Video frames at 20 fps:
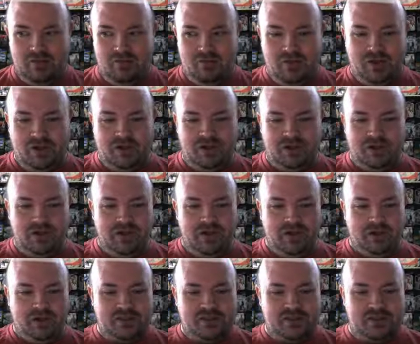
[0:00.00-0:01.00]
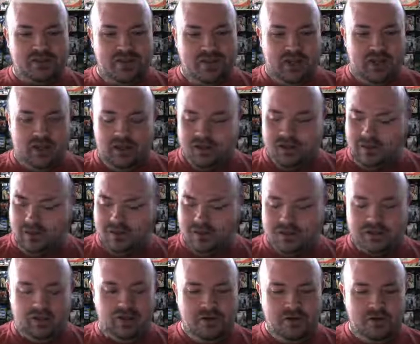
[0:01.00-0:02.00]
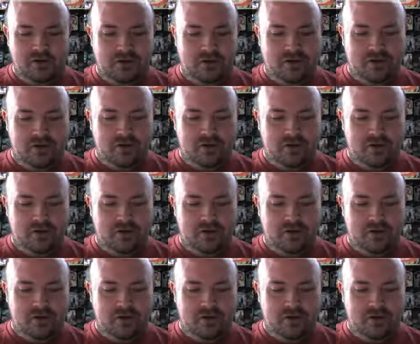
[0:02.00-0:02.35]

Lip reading: reset, and let's go.